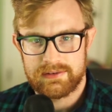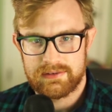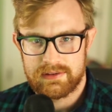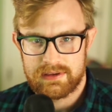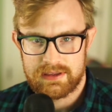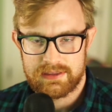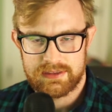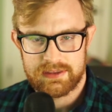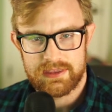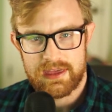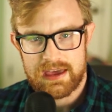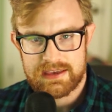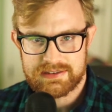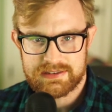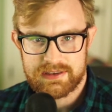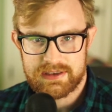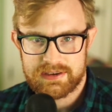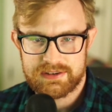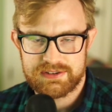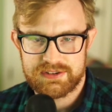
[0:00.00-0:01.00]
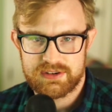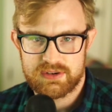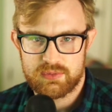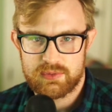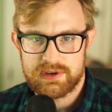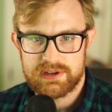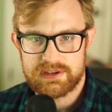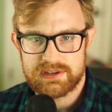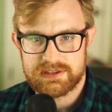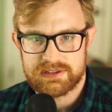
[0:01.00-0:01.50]
In the last lecture,
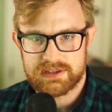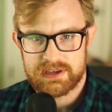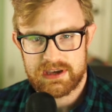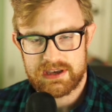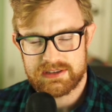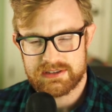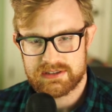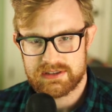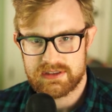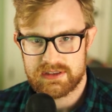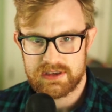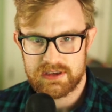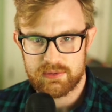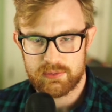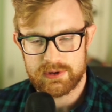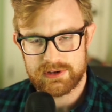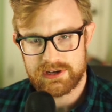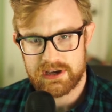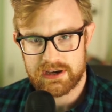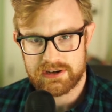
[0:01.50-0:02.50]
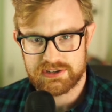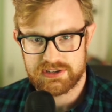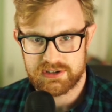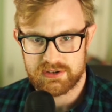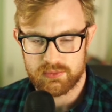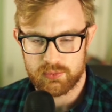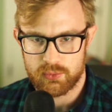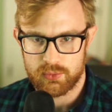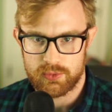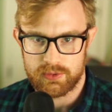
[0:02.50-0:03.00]
we discussed the
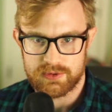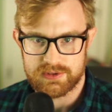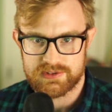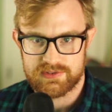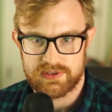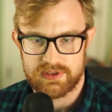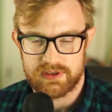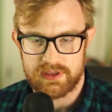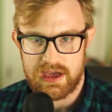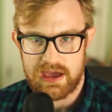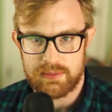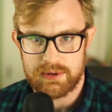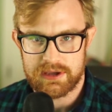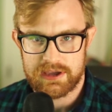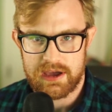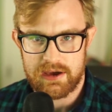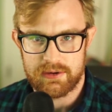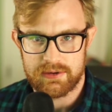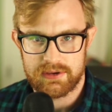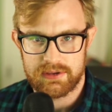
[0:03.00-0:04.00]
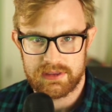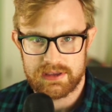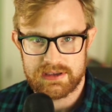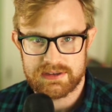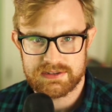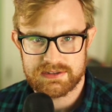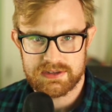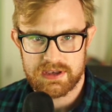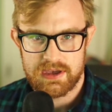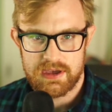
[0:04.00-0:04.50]
reduction rules for the lambda
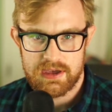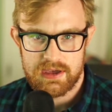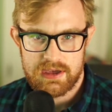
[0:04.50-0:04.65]
calculus.